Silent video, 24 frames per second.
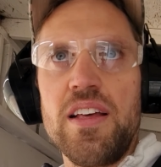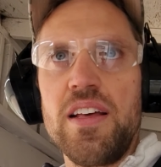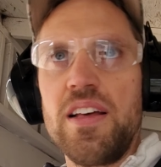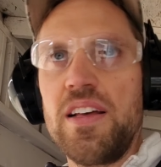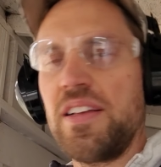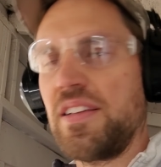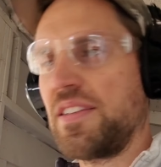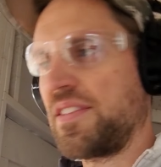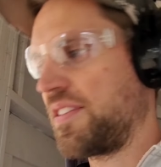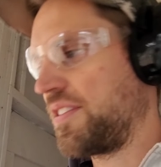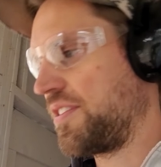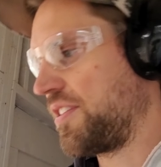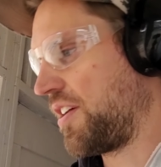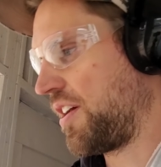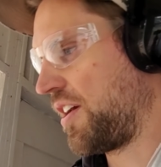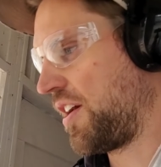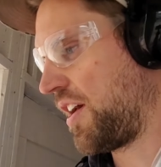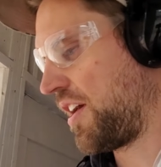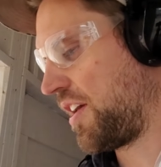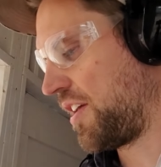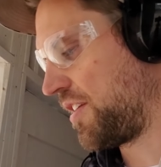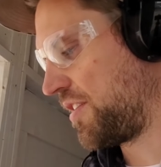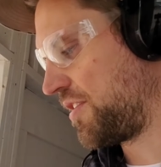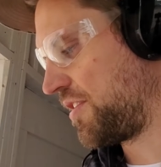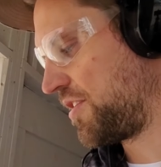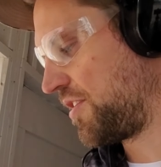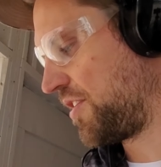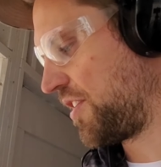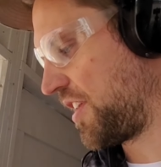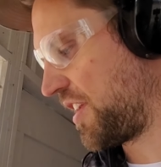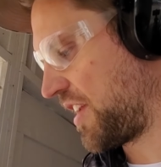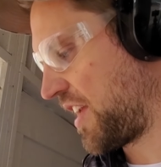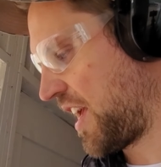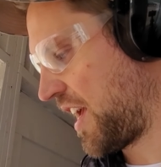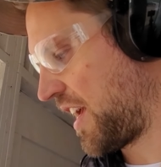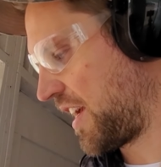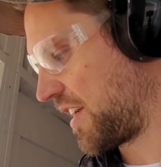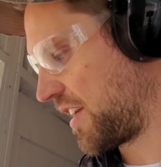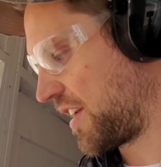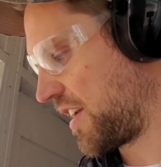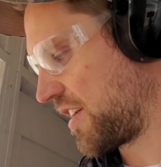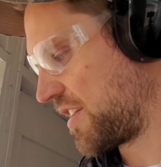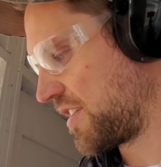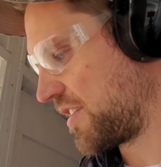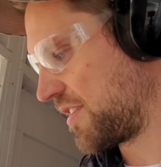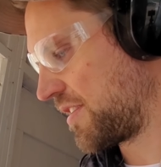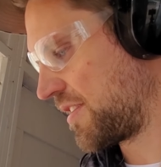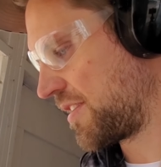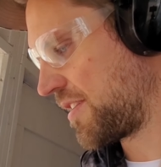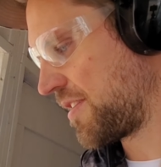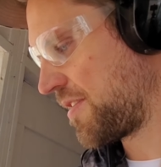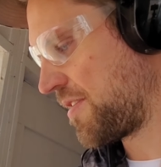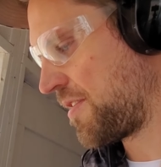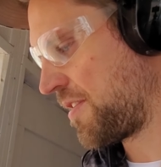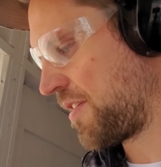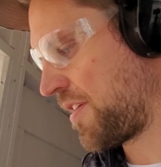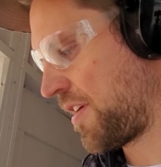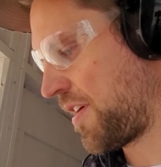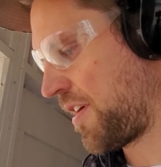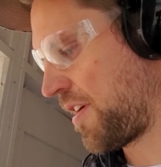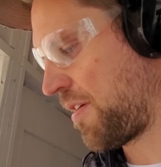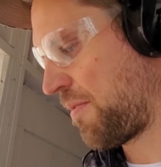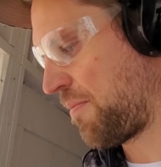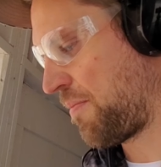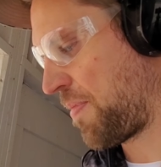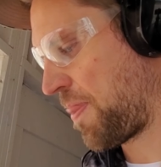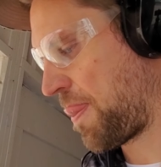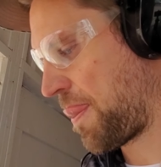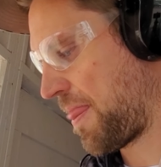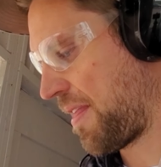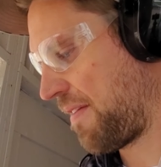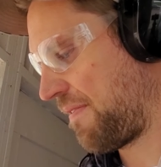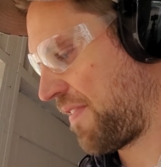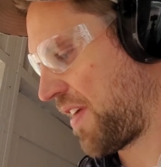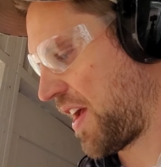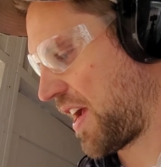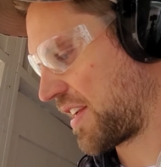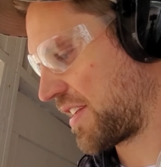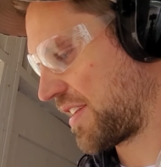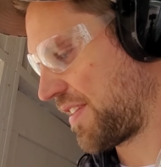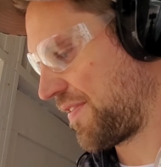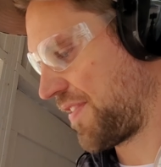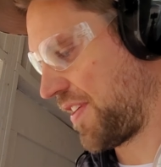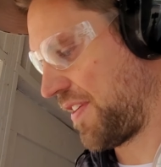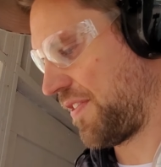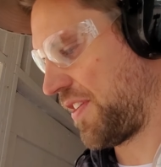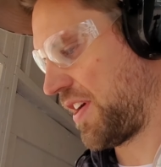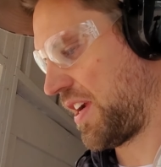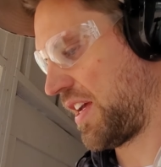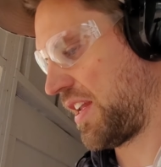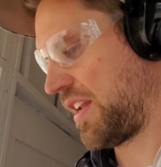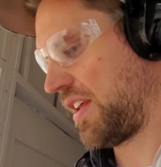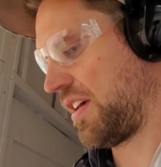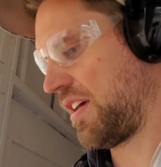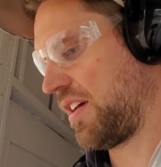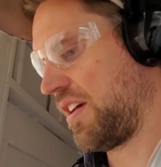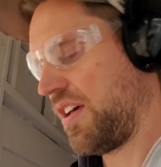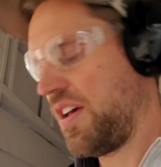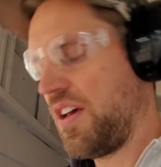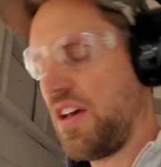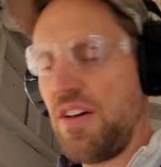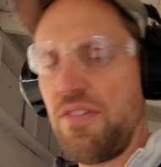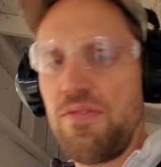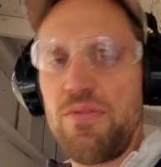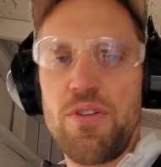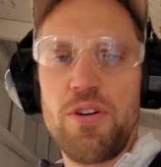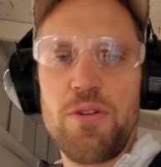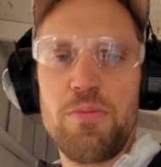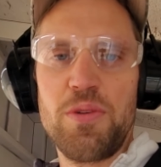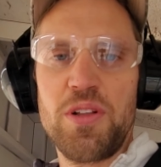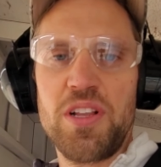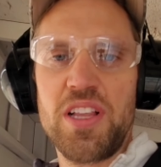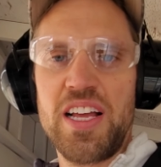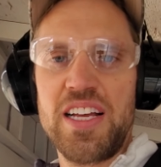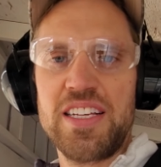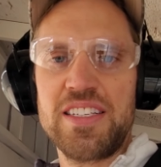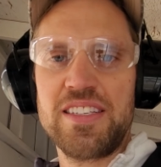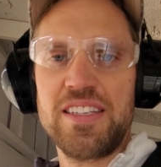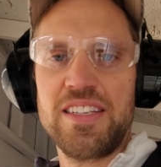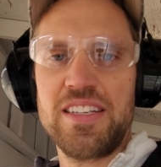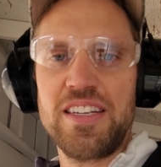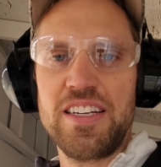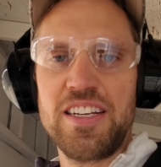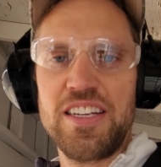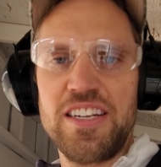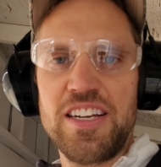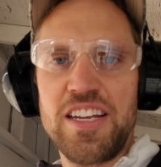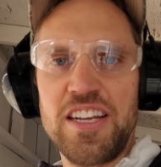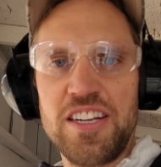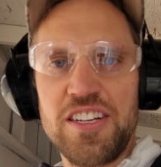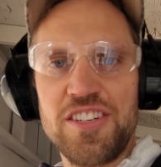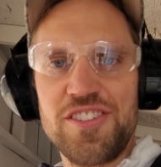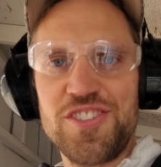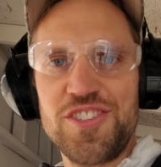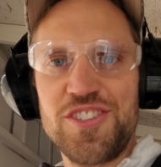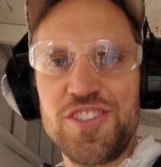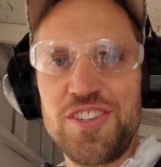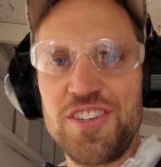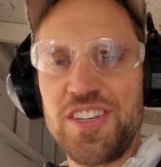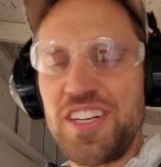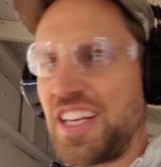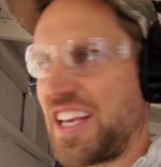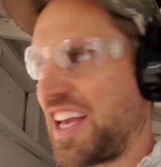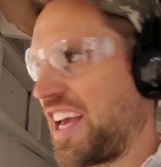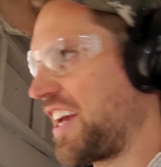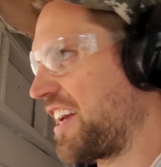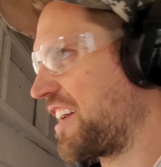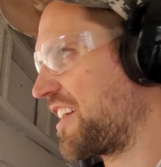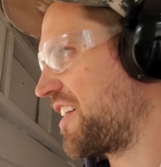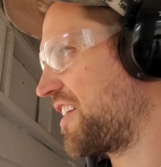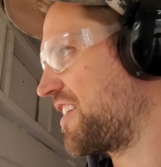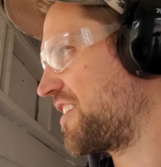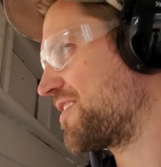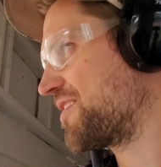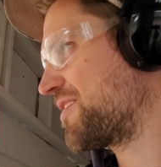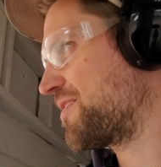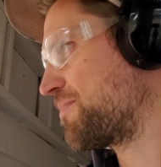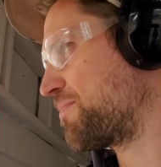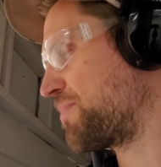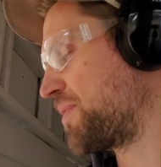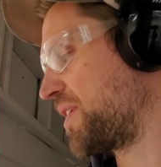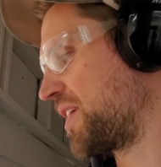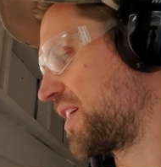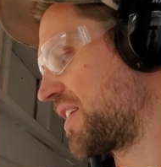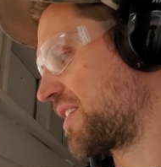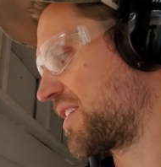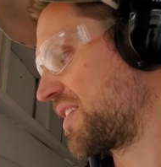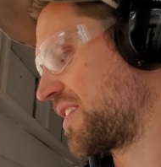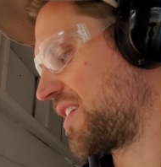us shooting handguns. In fact, I've never had a formal lesson in shooting handguns, but